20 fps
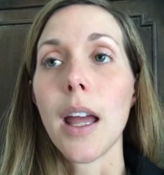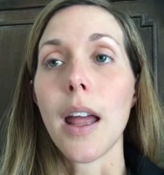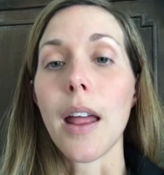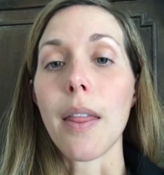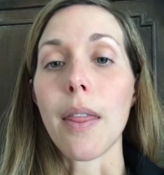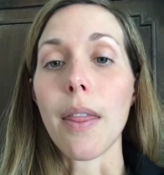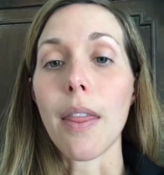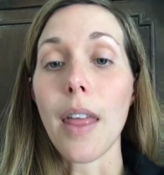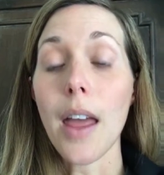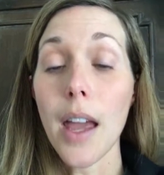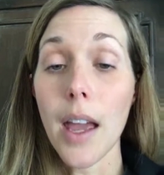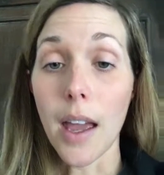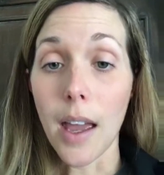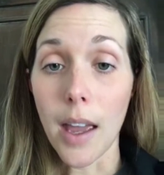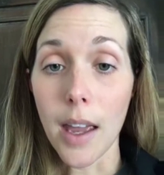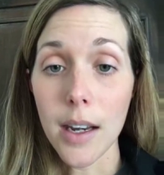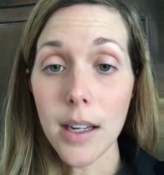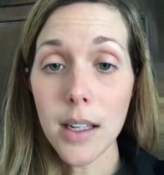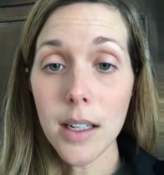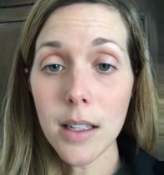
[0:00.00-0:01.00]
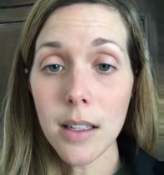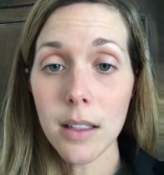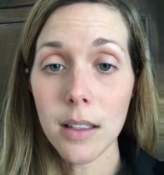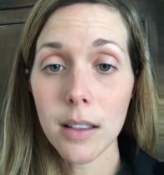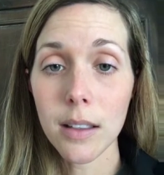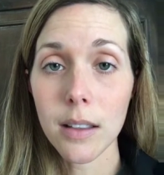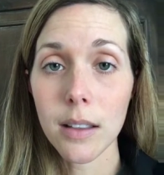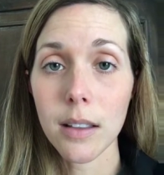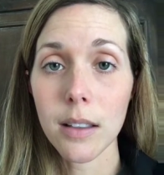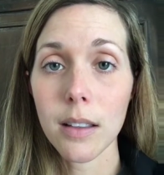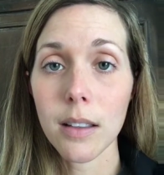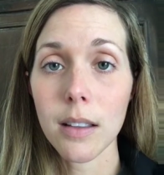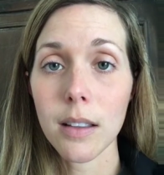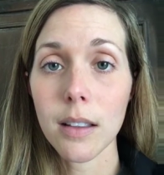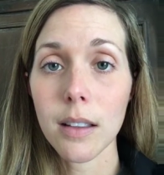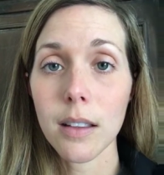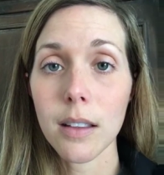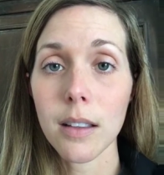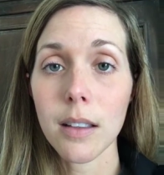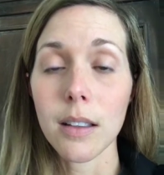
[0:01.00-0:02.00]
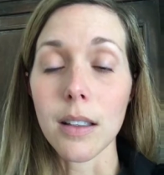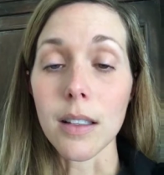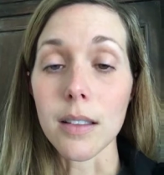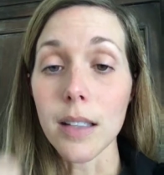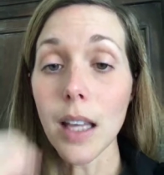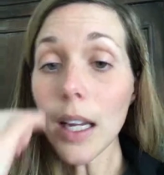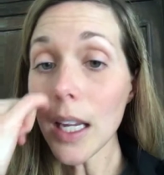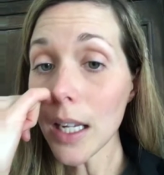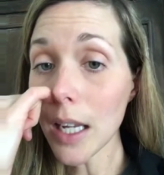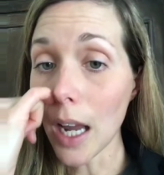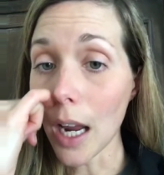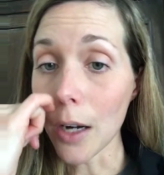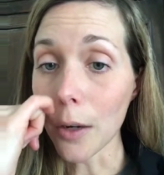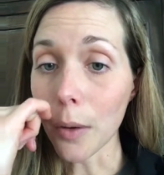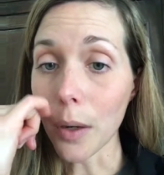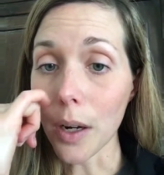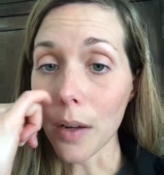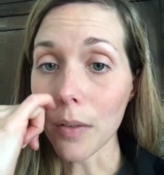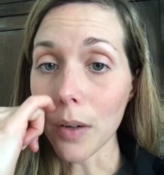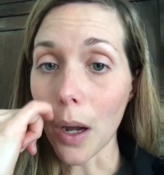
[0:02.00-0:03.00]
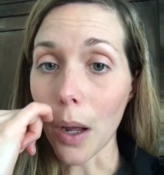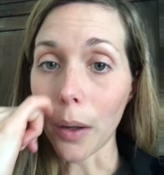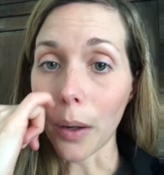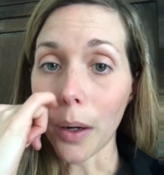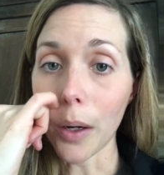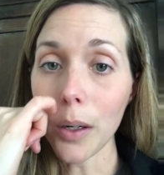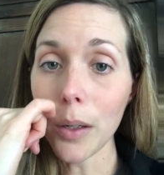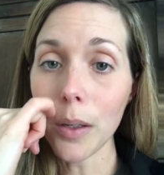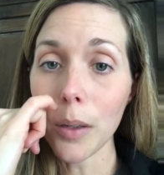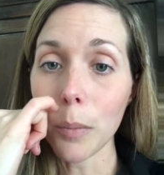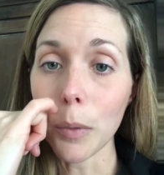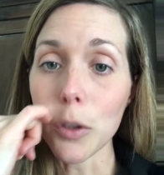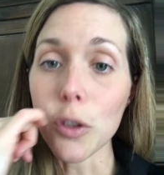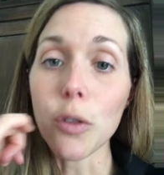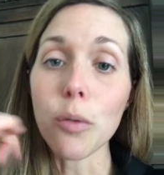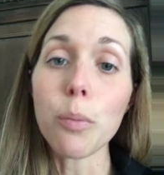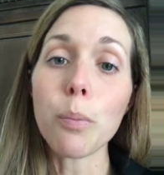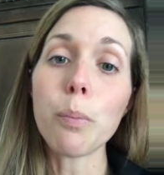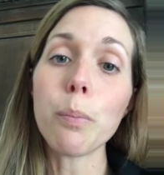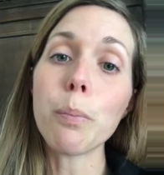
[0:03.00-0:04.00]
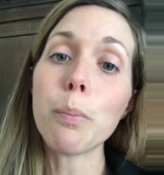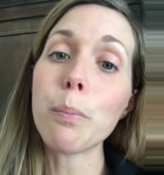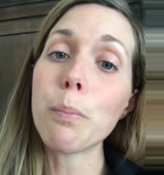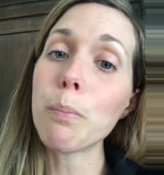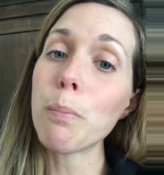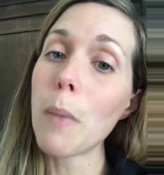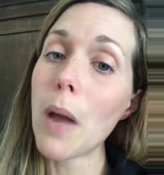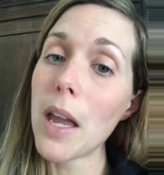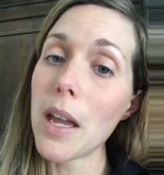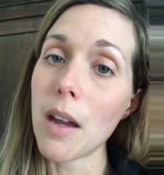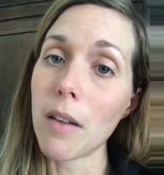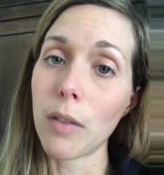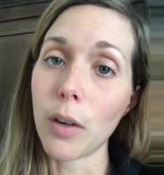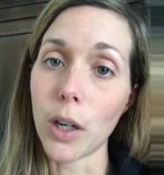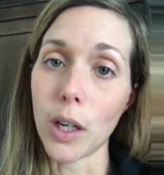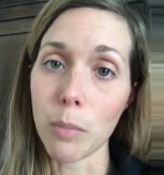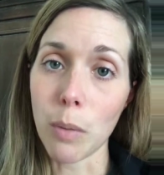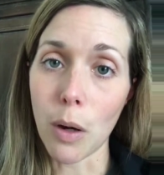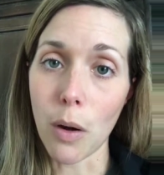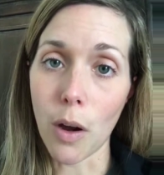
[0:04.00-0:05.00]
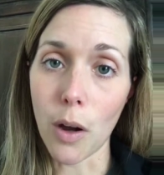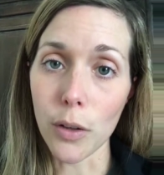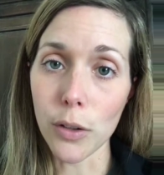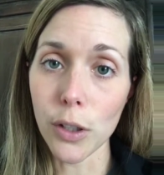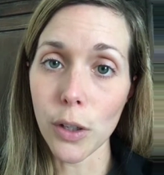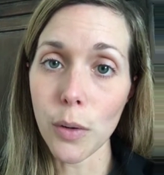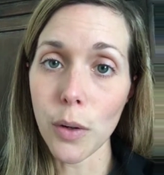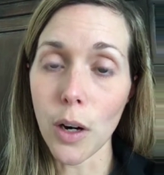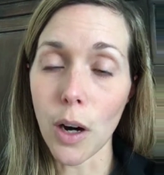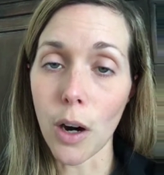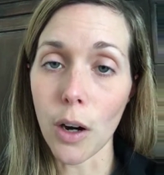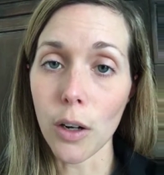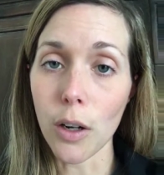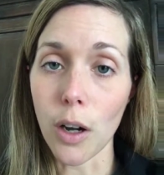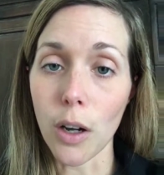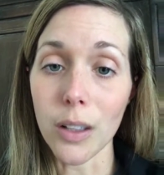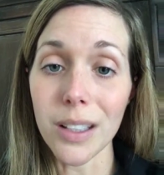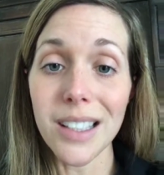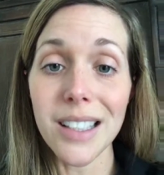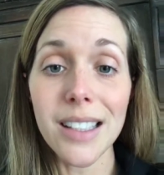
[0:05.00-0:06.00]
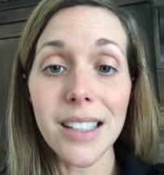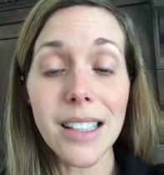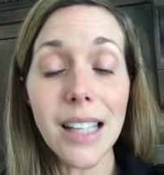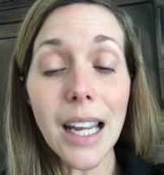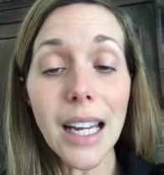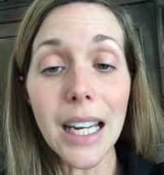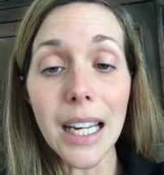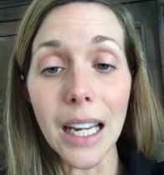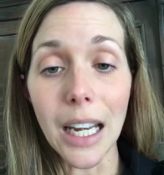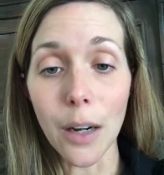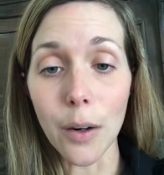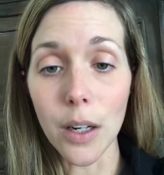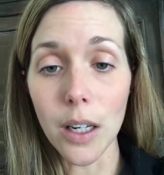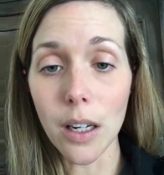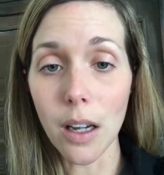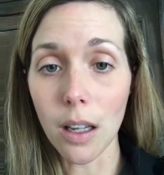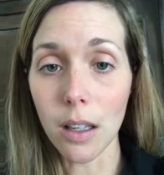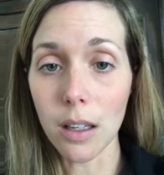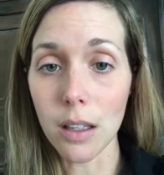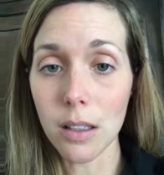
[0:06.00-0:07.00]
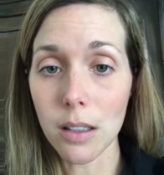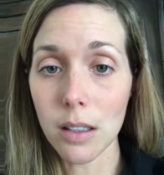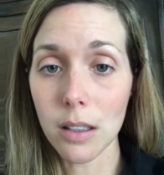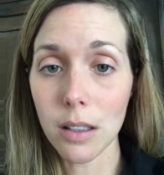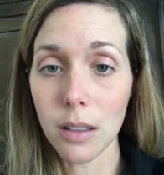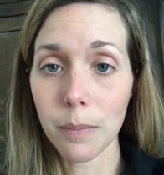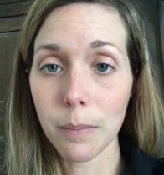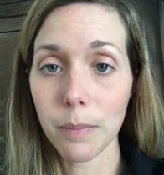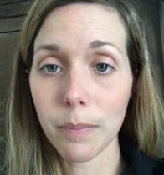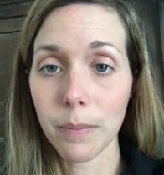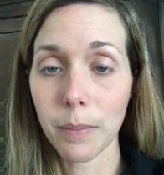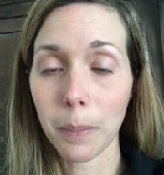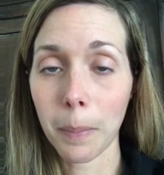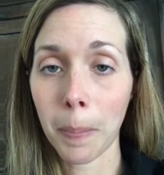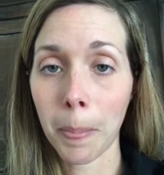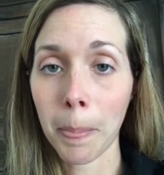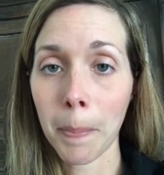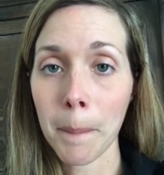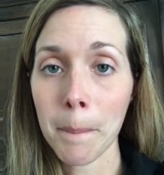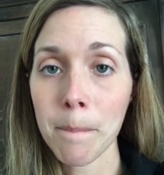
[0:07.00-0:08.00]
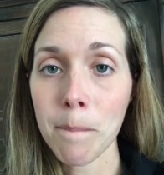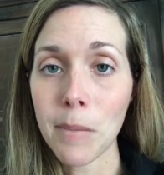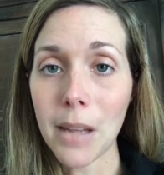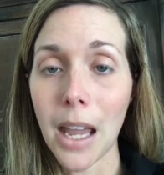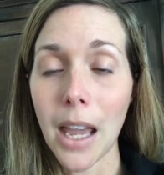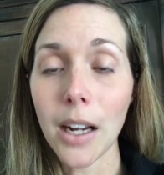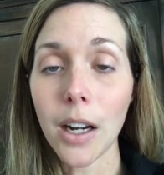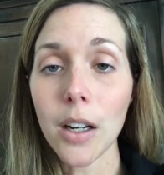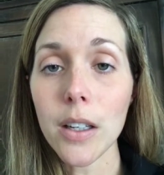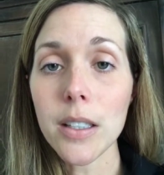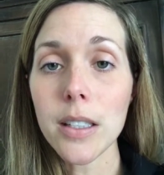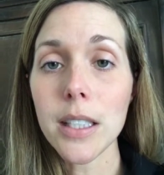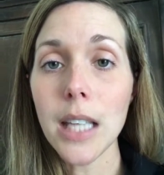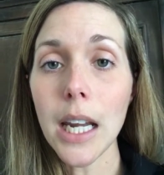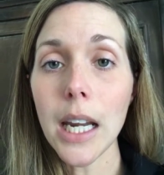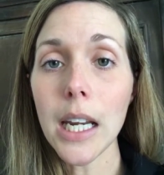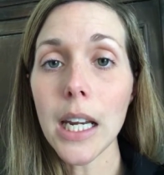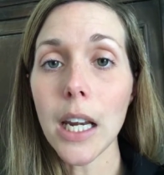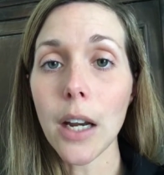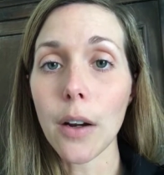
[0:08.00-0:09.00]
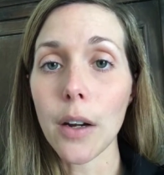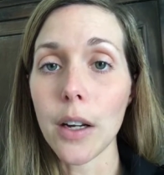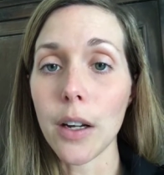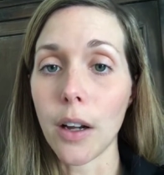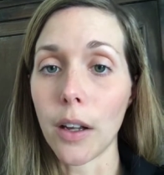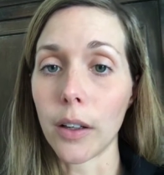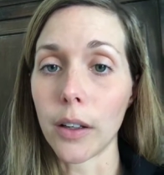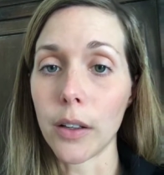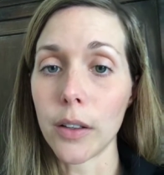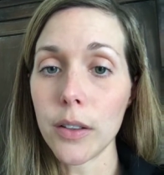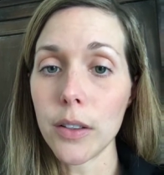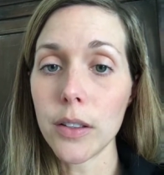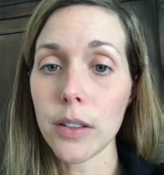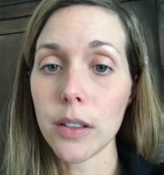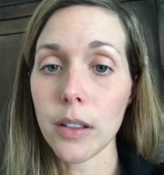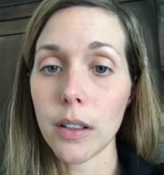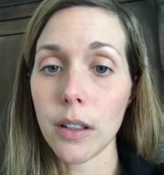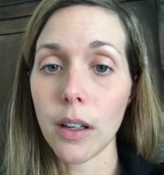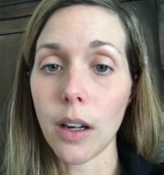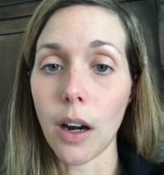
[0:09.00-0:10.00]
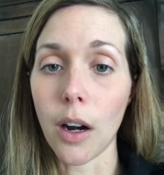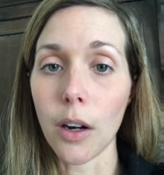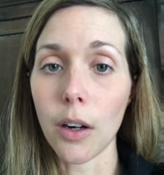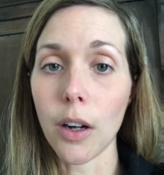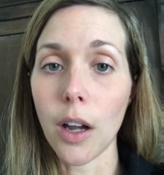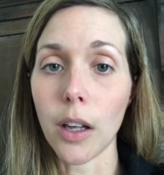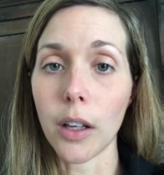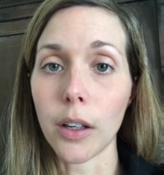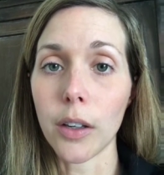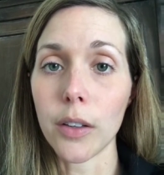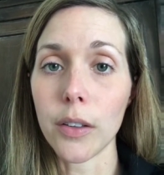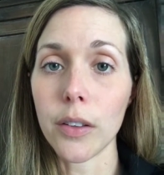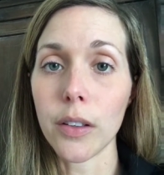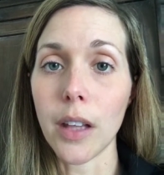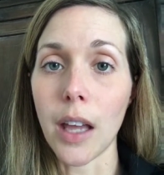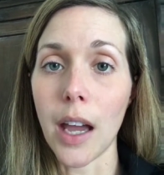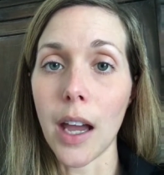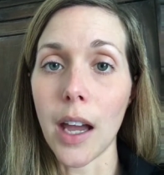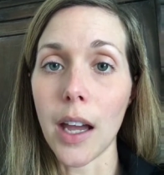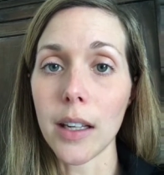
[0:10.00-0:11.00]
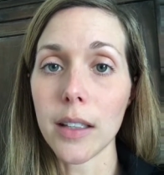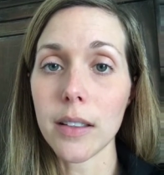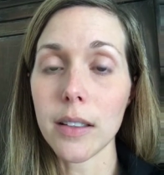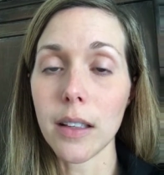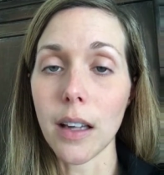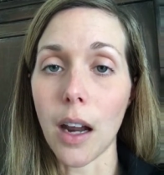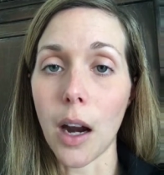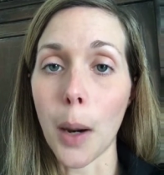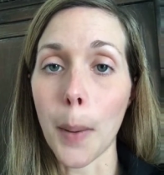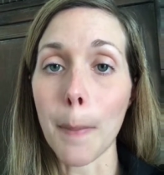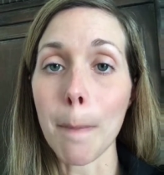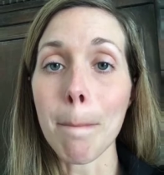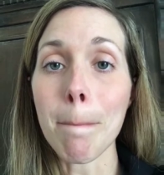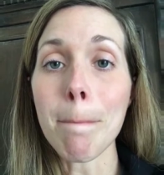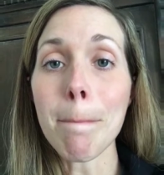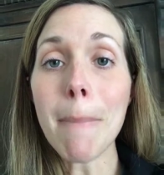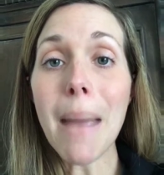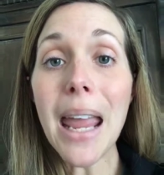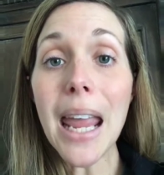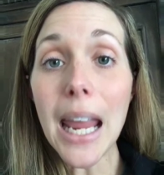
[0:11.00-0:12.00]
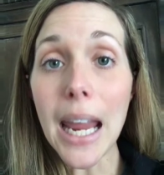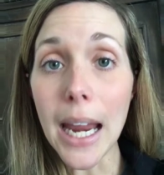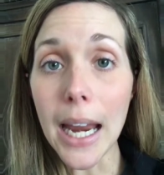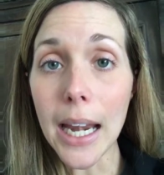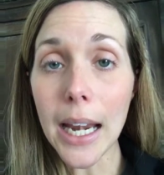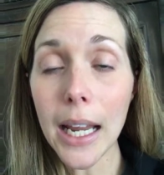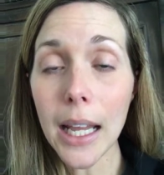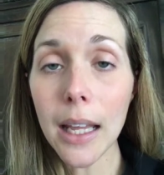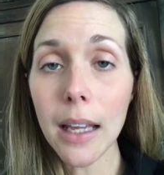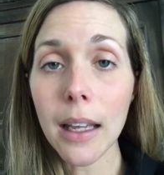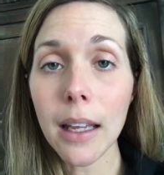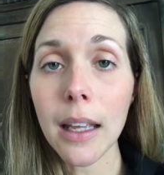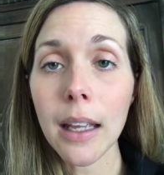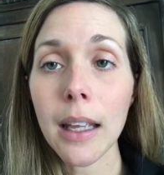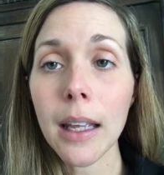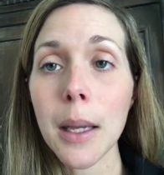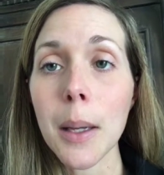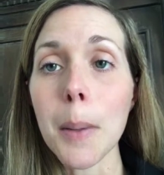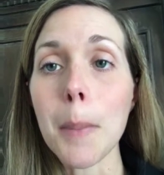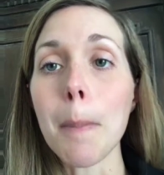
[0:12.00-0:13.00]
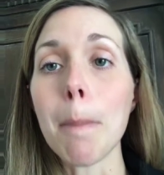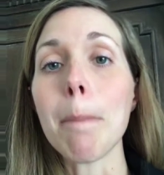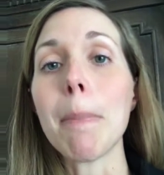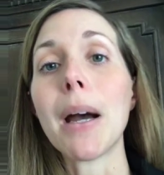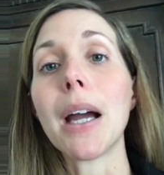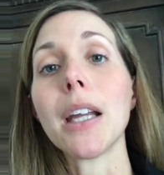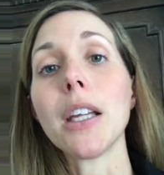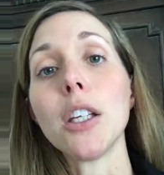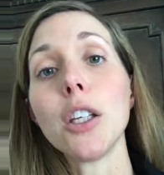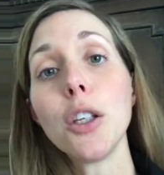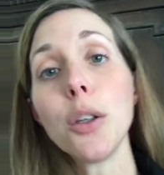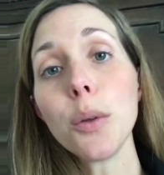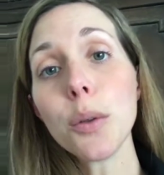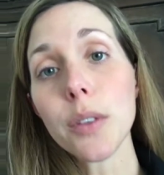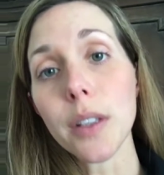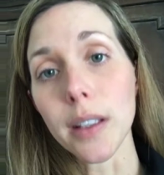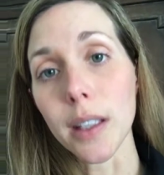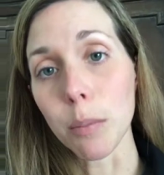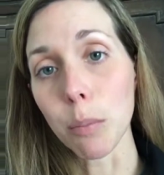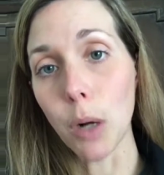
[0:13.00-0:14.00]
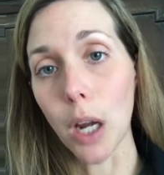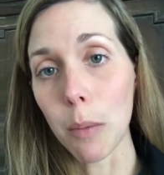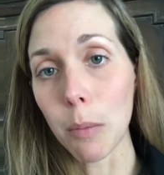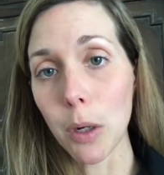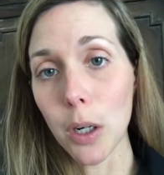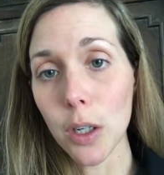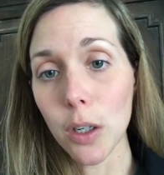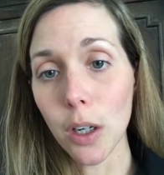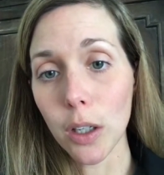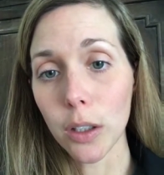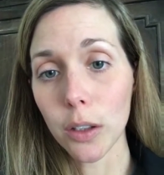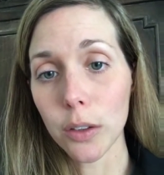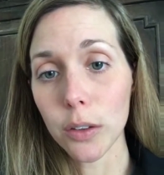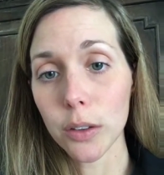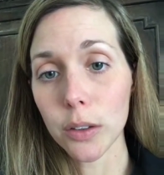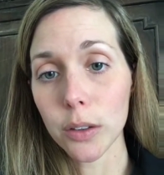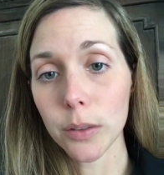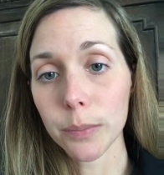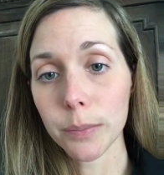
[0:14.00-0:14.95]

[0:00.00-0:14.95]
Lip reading: And then the second category of color, which you may have heard about also, are called secondary colors. And our secondary colors are colors that are made by using the primary colors.